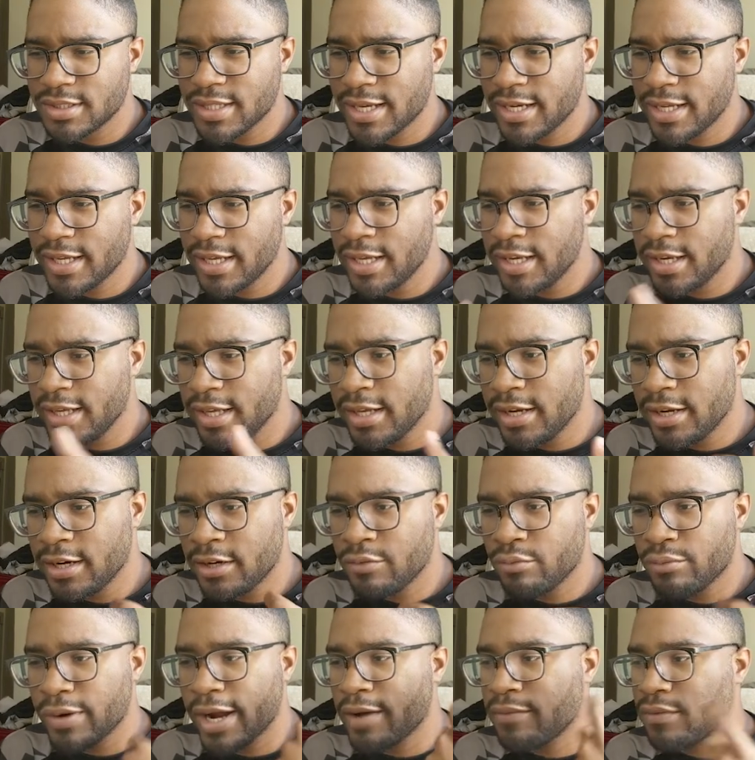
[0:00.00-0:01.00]
is that it
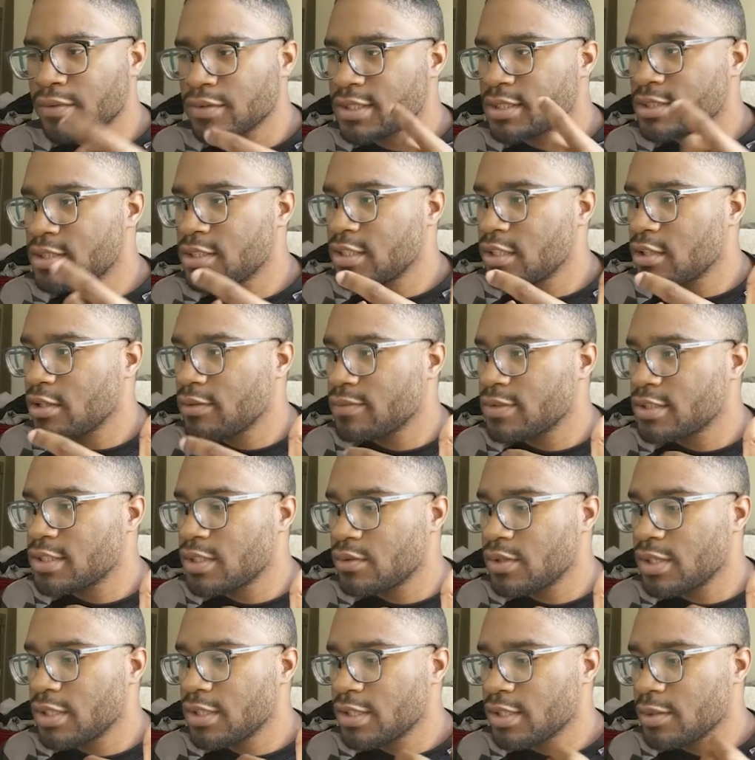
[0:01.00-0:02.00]
unravels itself,
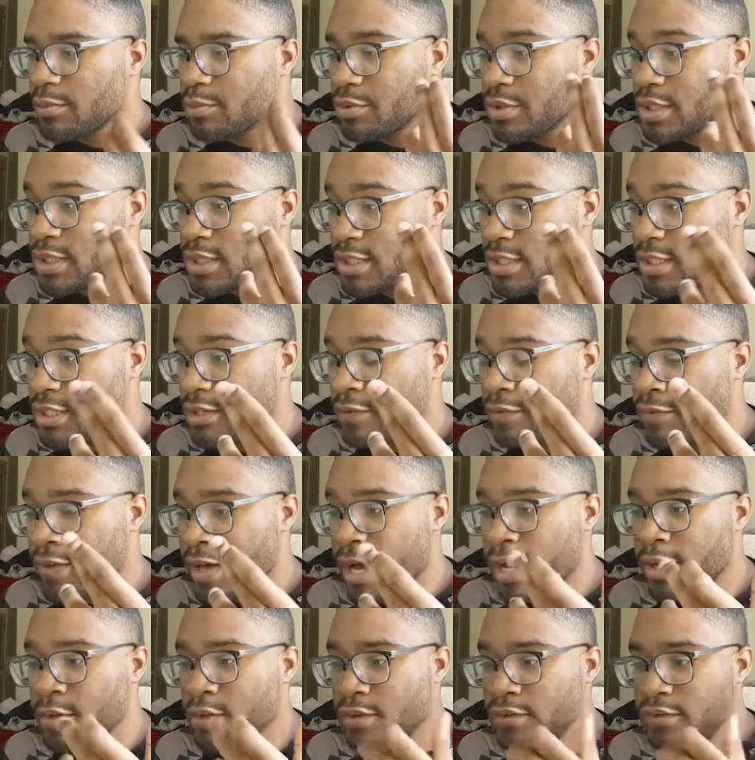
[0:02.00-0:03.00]
so that the perceived
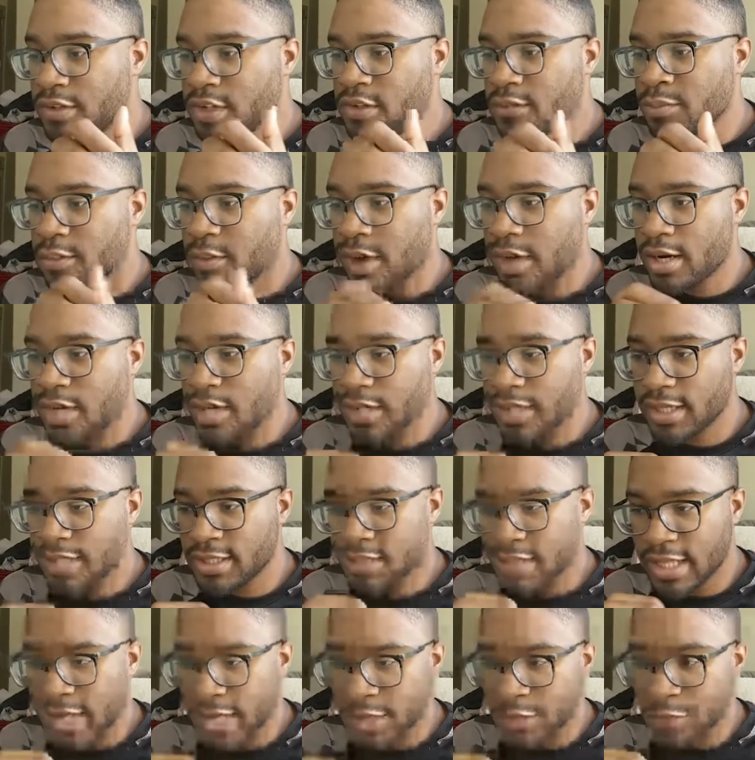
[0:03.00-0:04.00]
value of this product
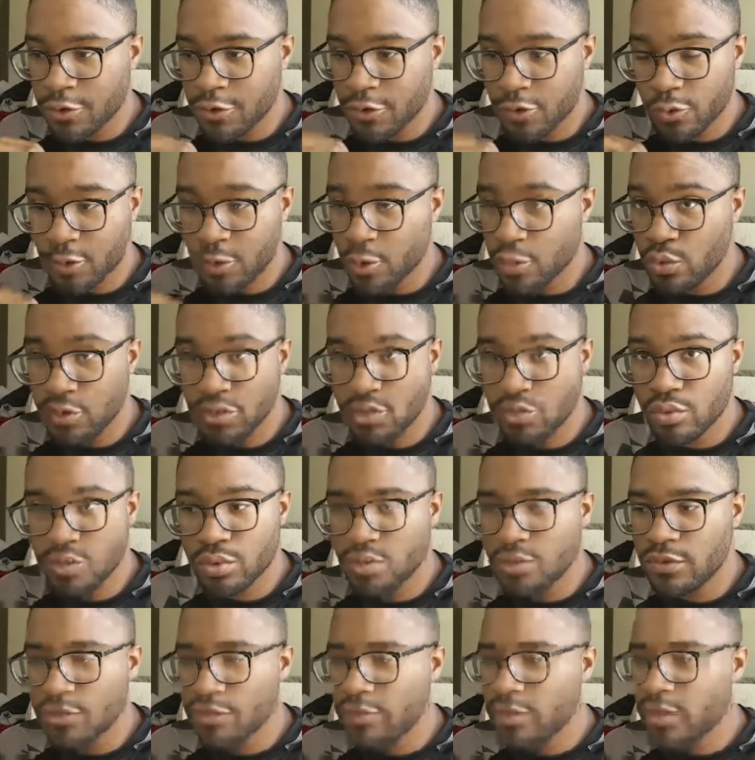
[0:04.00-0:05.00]
is through the
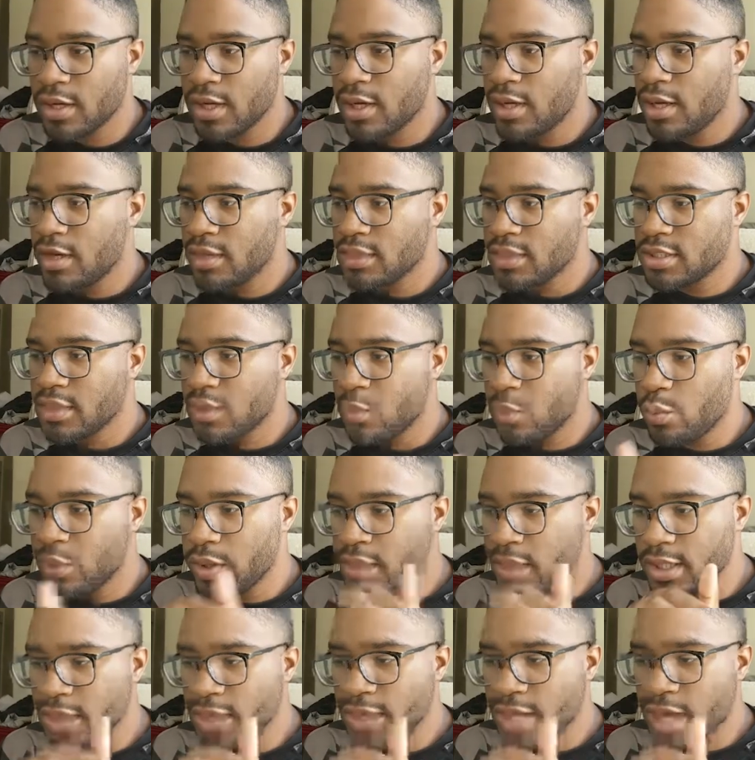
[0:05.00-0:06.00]
roof. So
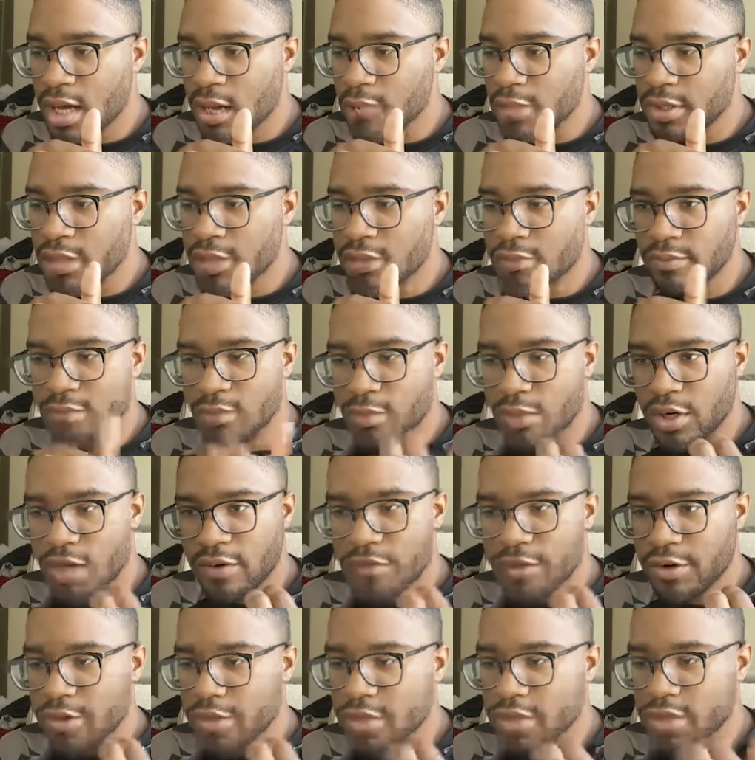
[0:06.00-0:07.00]
with Ecom Hunt,
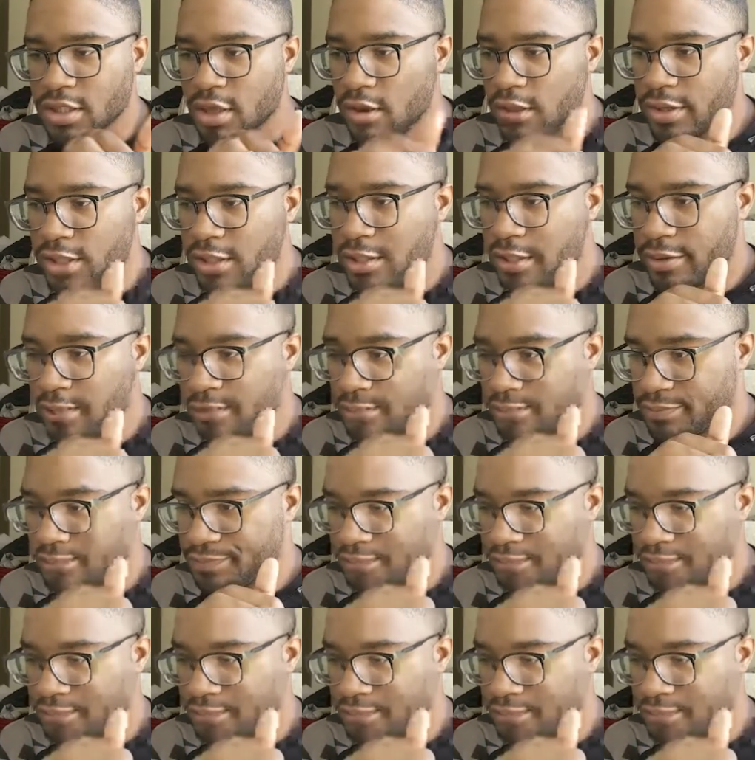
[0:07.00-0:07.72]
whenever you're just on here,